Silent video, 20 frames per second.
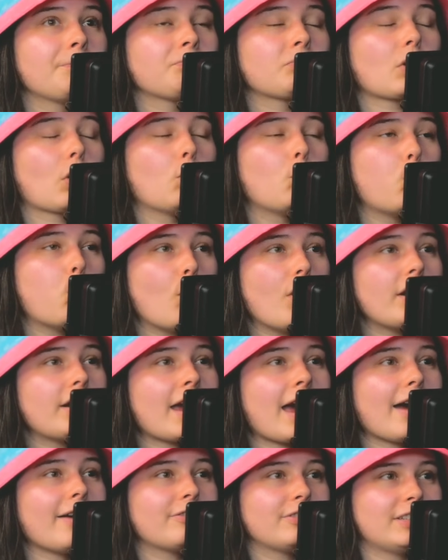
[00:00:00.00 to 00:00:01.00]
would
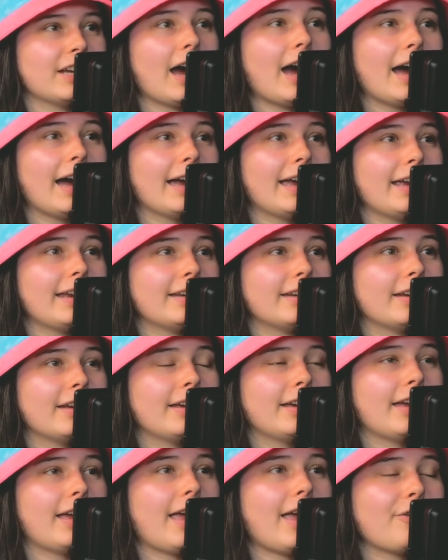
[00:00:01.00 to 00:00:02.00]
have died
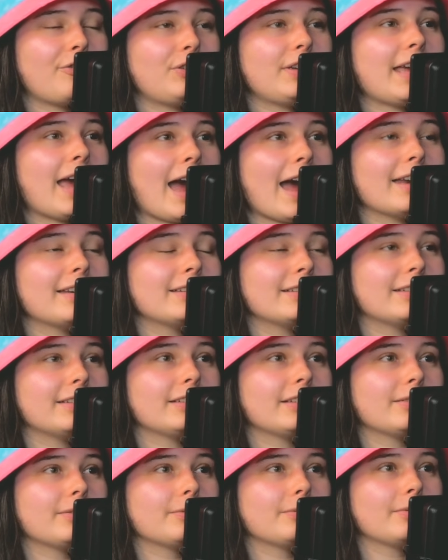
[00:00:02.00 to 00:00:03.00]
if he hadn't
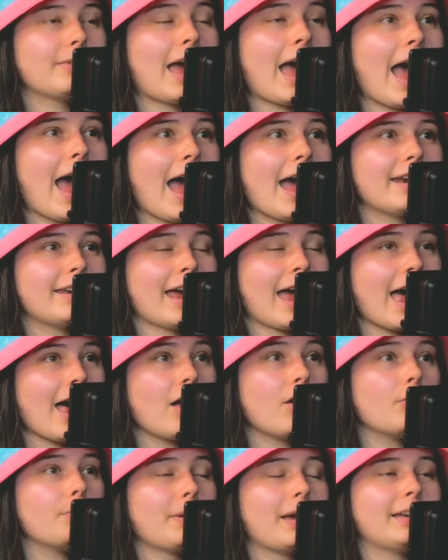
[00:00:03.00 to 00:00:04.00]
had
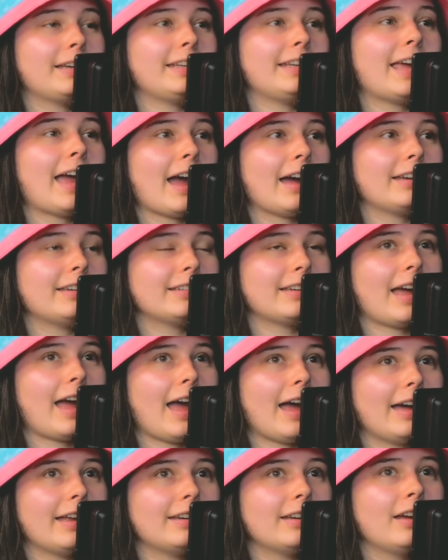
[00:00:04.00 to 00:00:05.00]
help and he hadn't
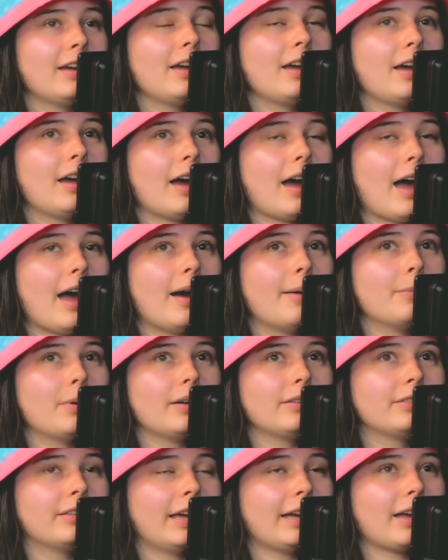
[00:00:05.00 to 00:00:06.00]
had
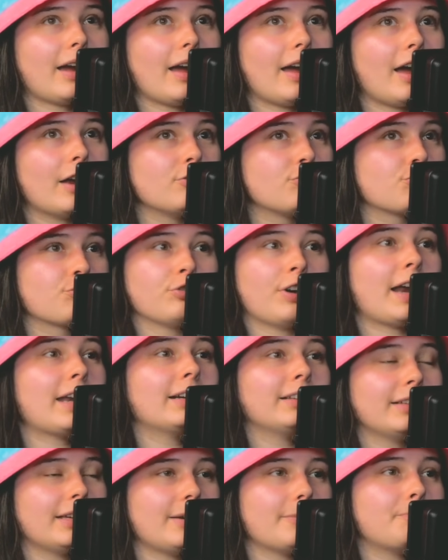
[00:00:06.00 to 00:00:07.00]

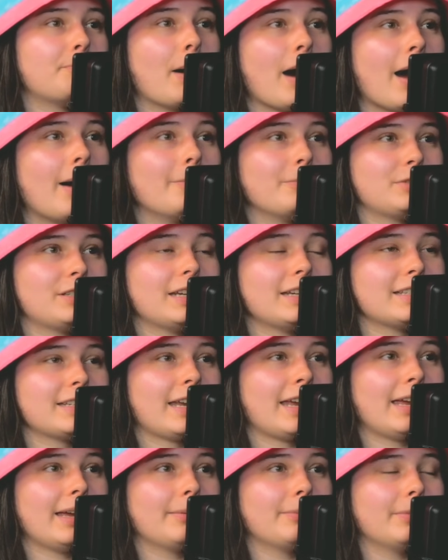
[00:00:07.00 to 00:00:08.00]
adrenaline pumped into
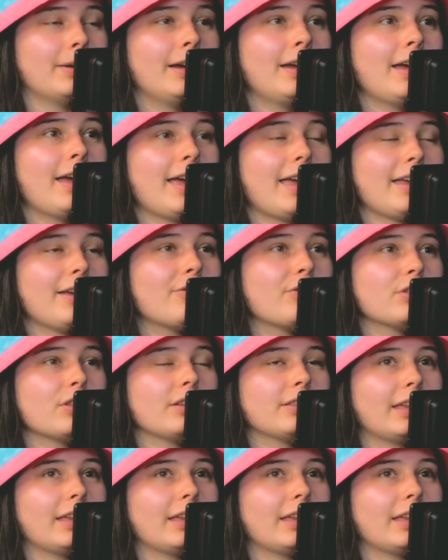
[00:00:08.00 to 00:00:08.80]
him. Even